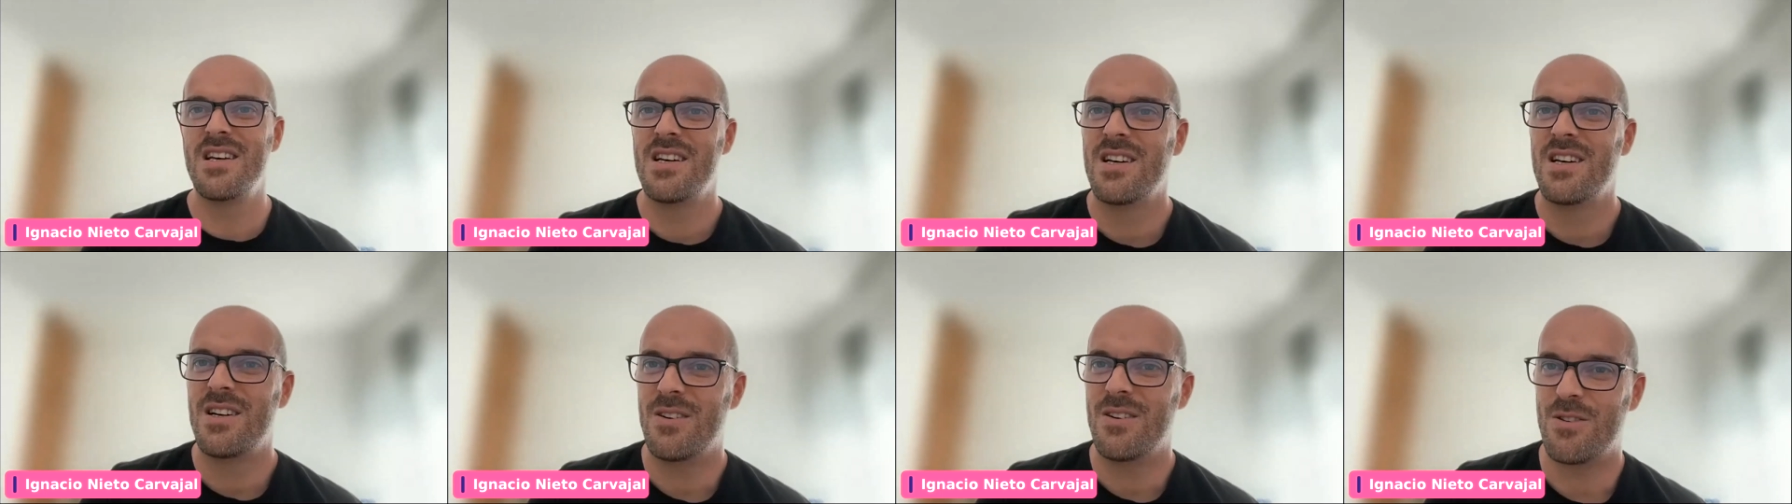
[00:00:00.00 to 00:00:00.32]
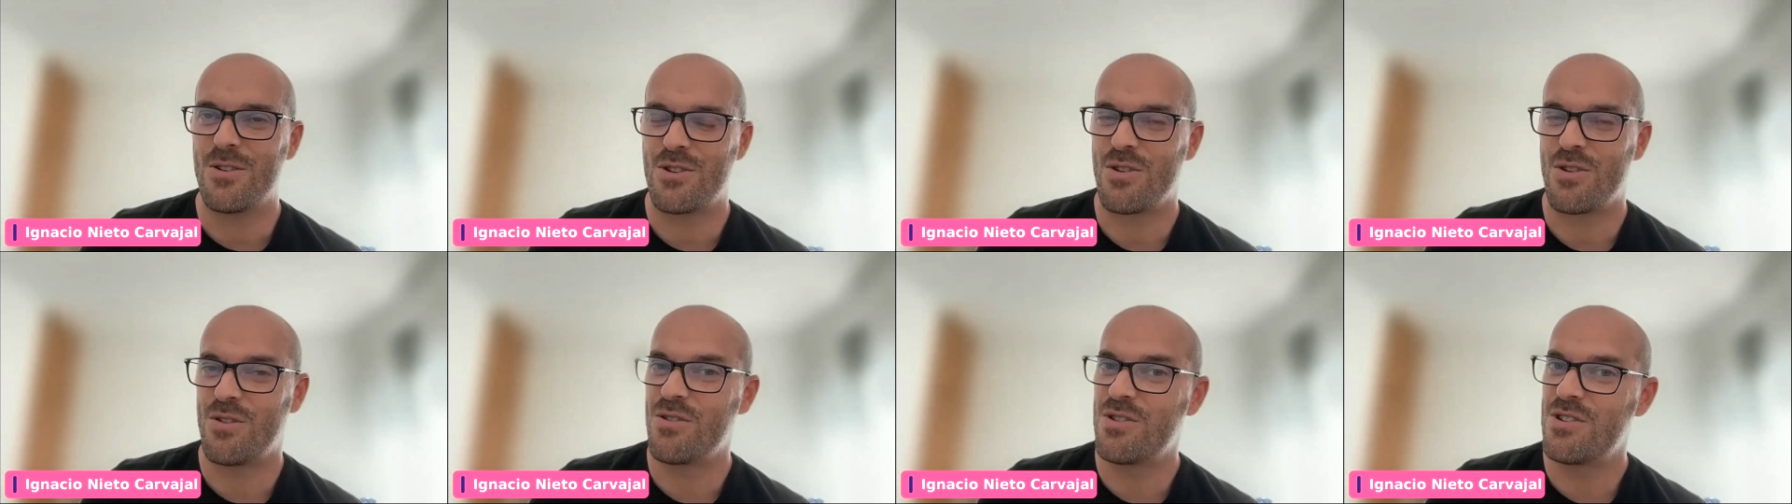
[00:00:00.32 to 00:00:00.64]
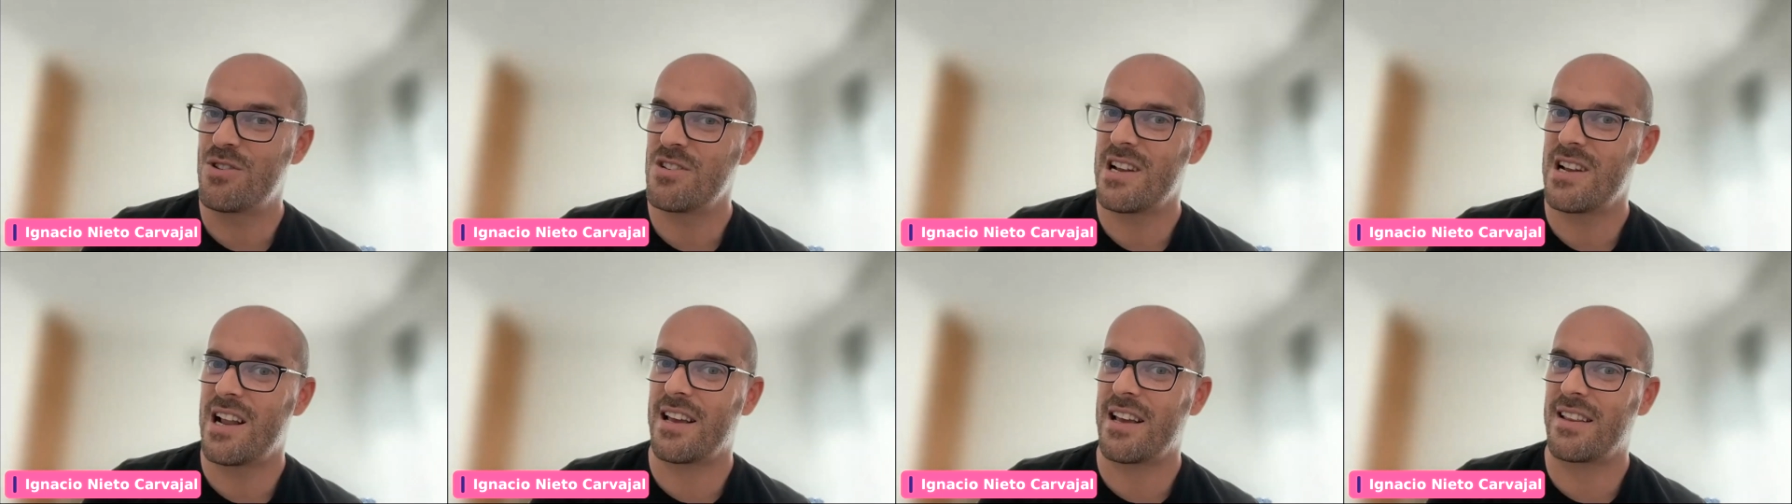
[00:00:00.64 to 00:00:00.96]
or
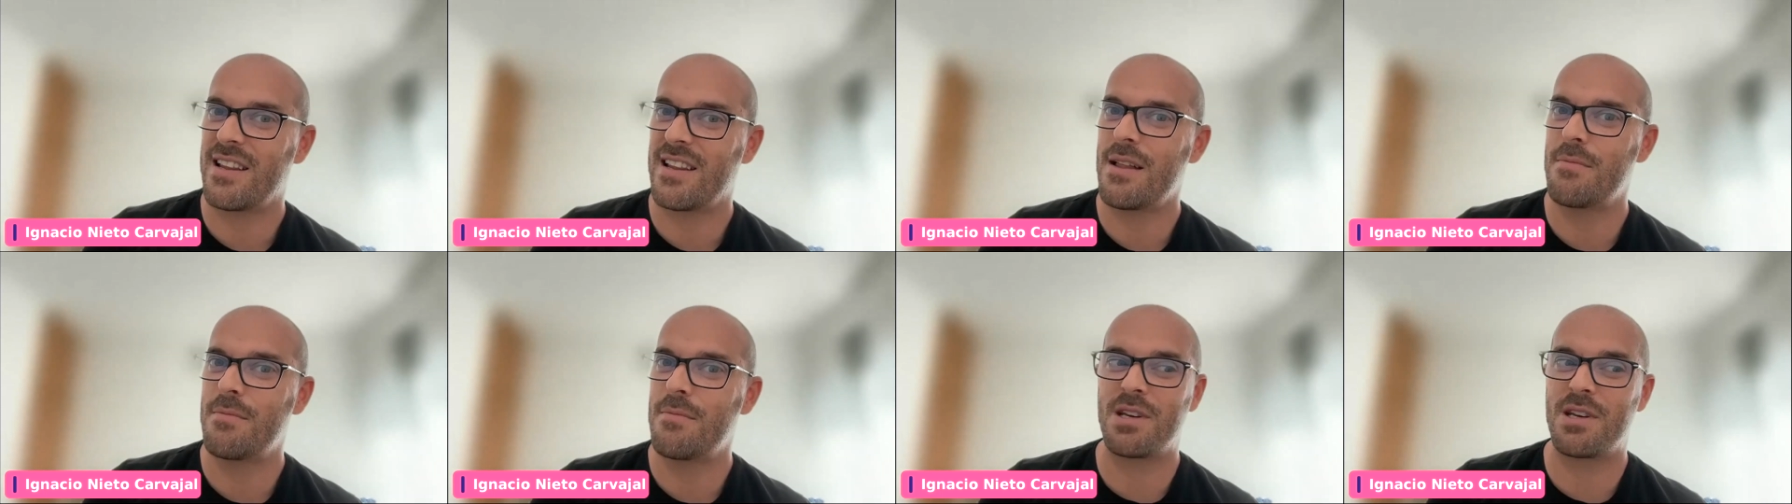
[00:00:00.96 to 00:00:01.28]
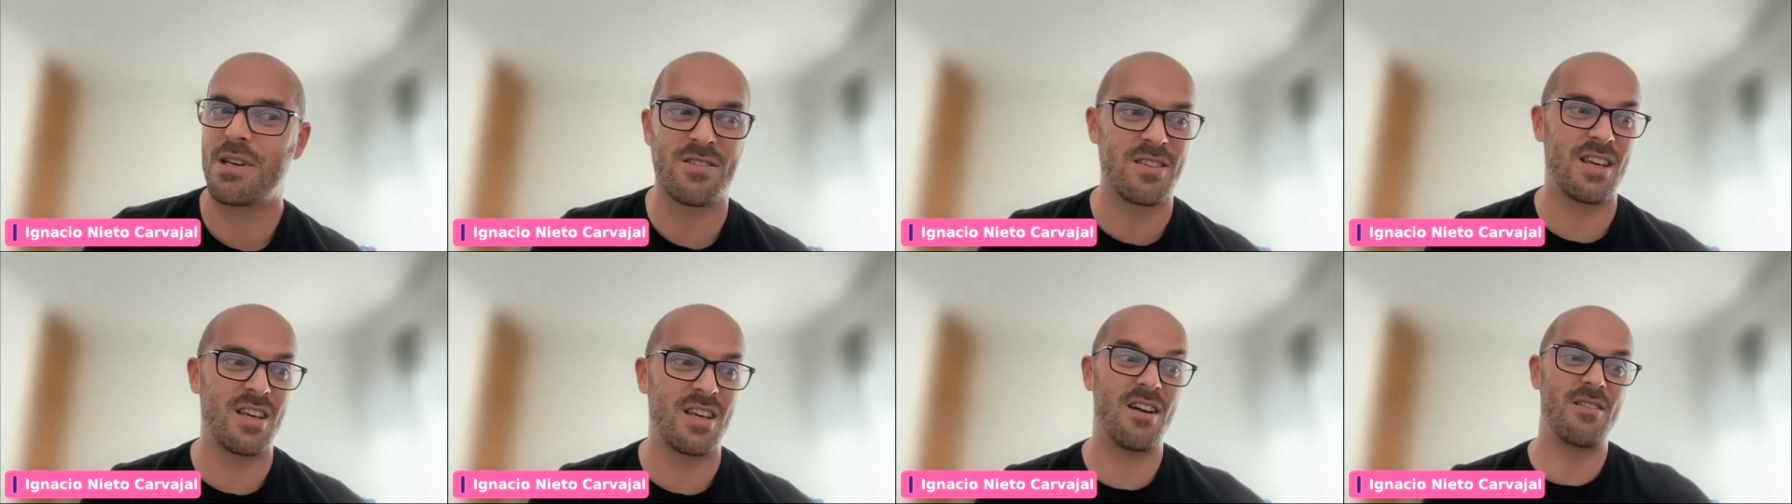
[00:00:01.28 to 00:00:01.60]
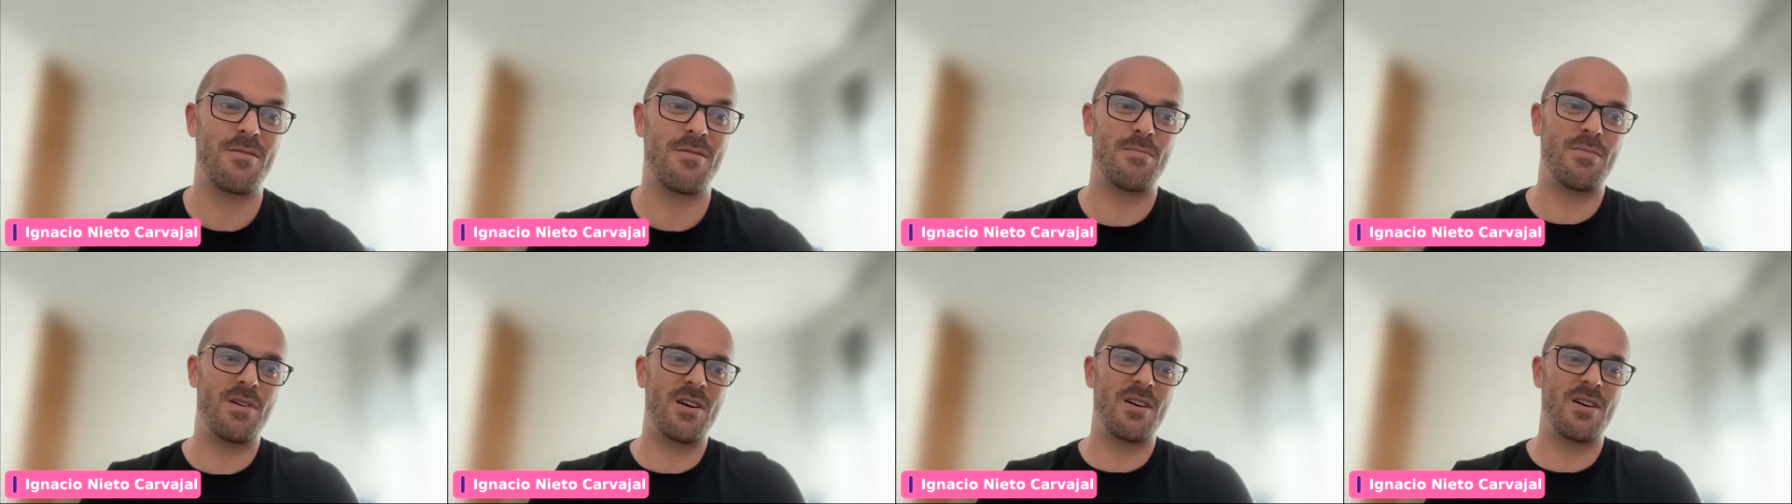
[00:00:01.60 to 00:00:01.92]
solutions like that, because they are
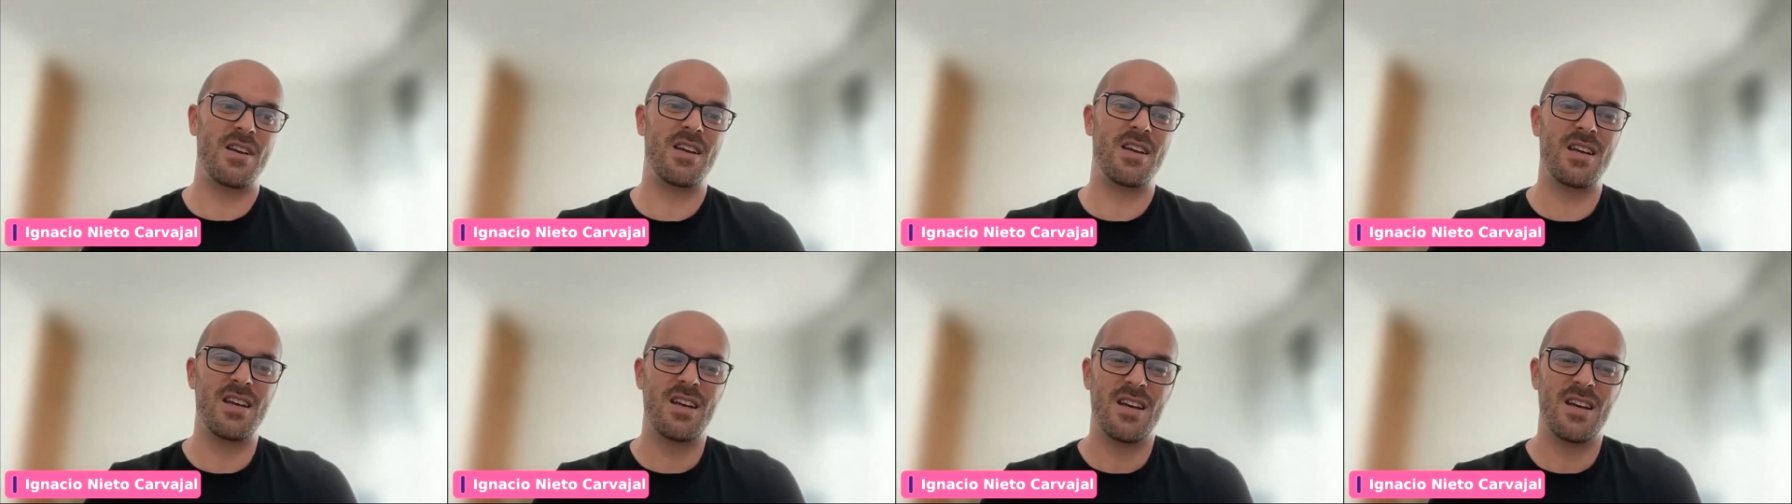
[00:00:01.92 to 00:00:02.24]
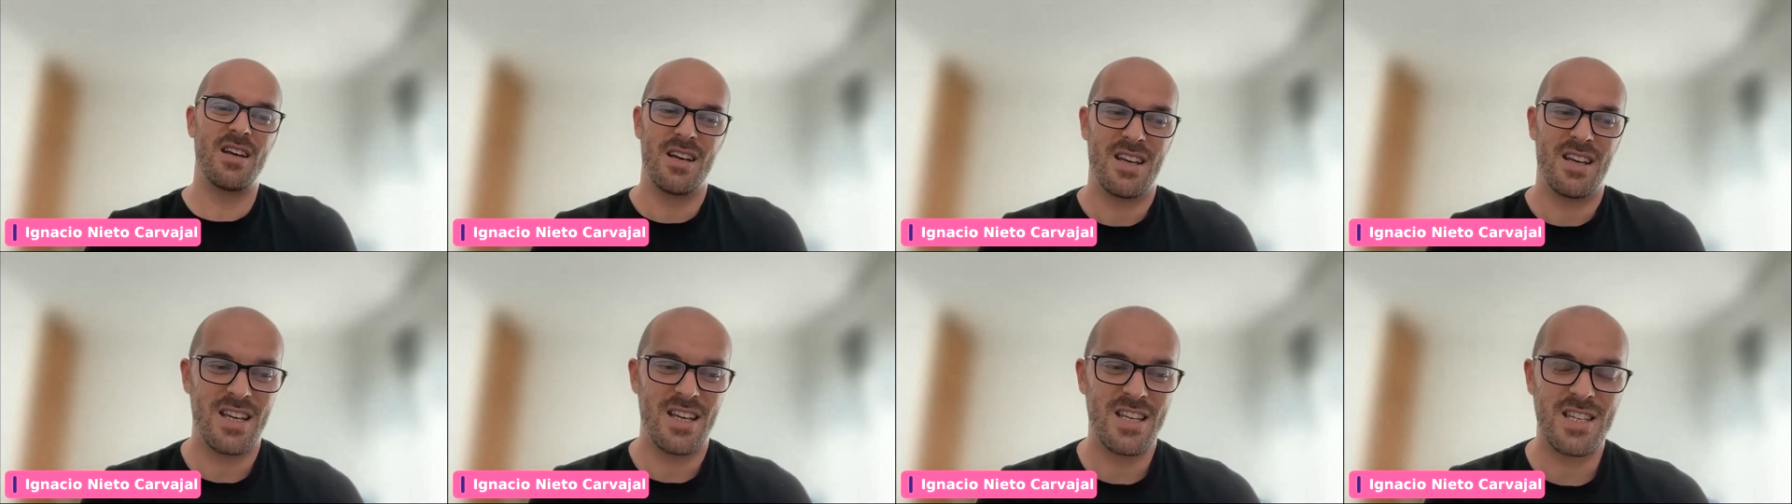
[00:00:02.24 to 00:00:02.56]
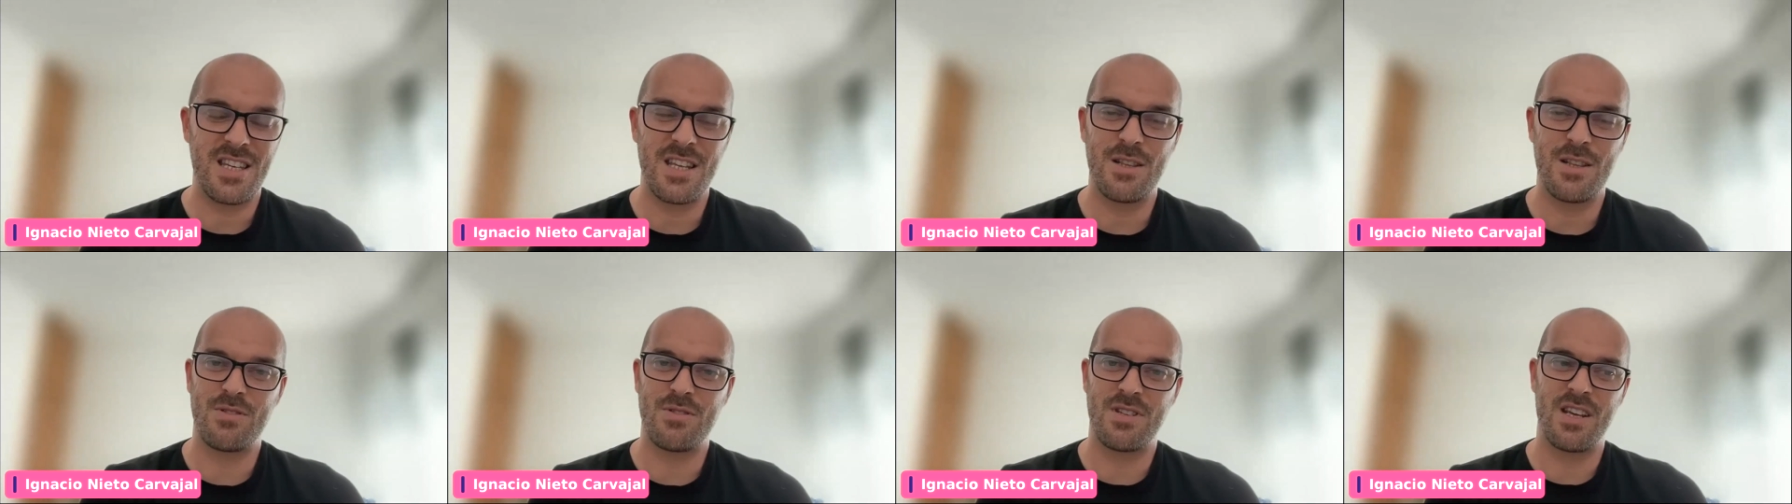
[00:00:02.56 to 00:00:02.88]
very
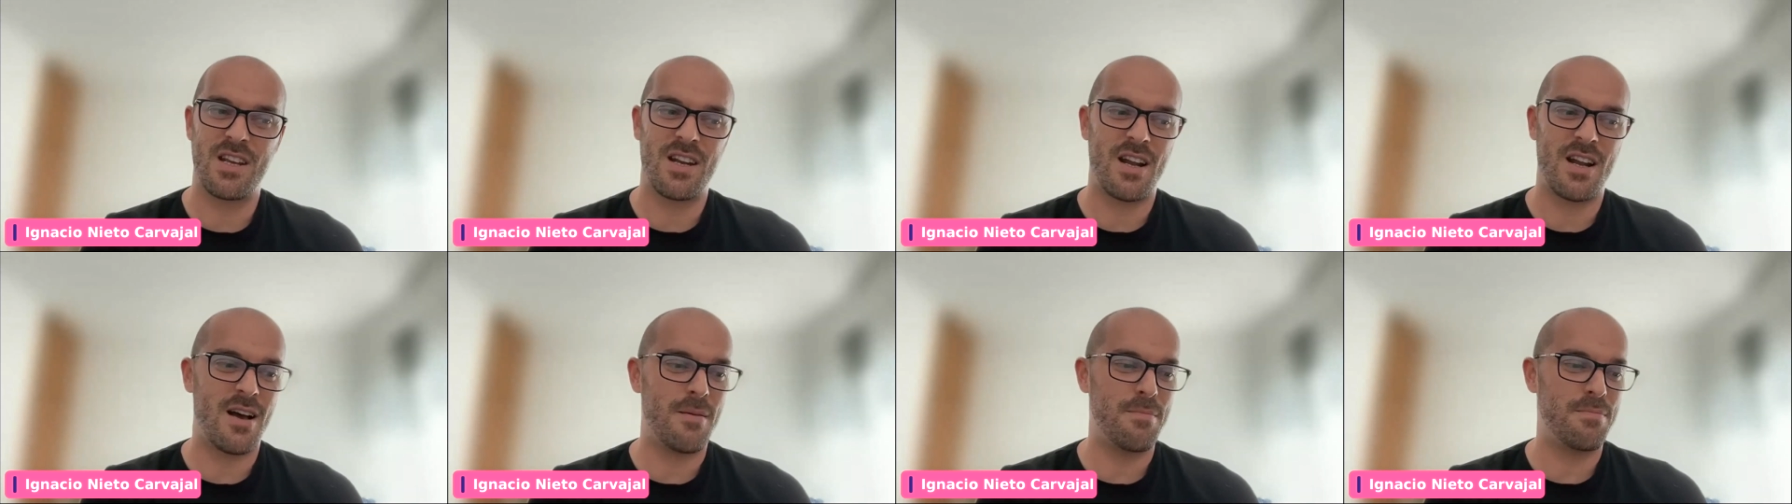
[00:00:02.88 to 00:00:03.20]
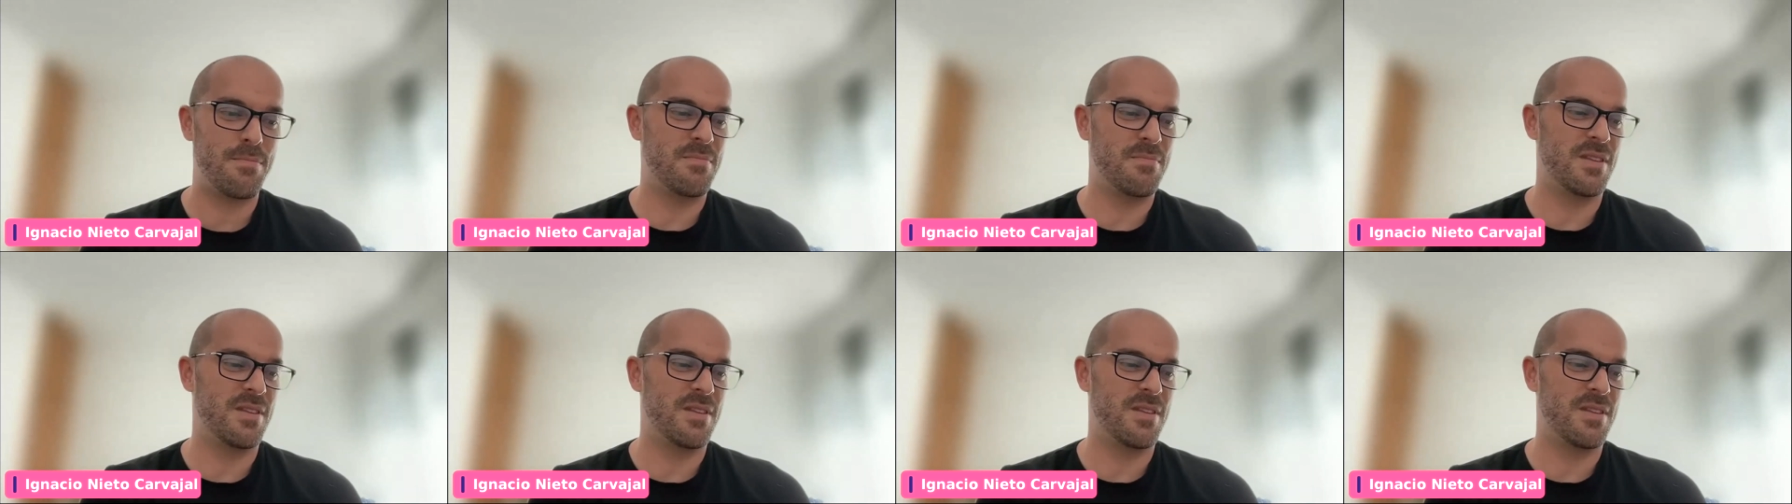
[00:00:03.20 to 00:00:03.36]
easy to set up.